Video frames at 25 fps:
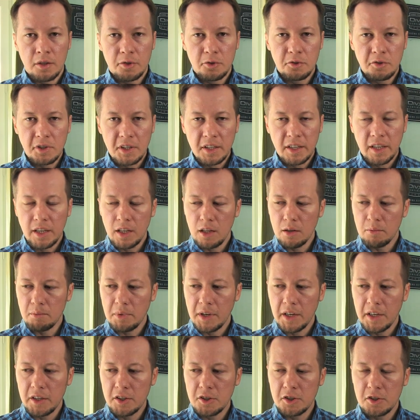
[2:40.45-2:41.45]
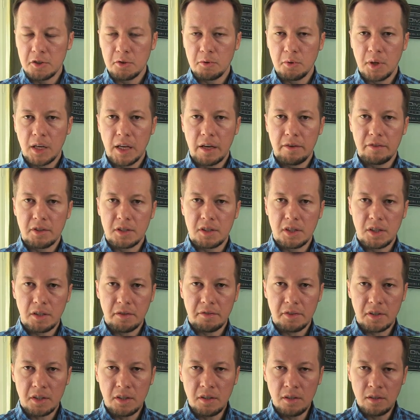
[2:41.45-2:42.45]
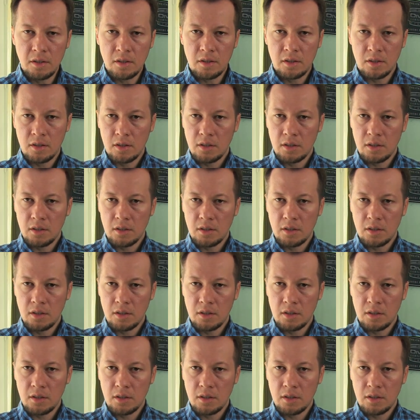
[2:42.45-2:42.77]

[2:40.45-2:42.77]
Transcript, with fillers: During calibration you have a TV,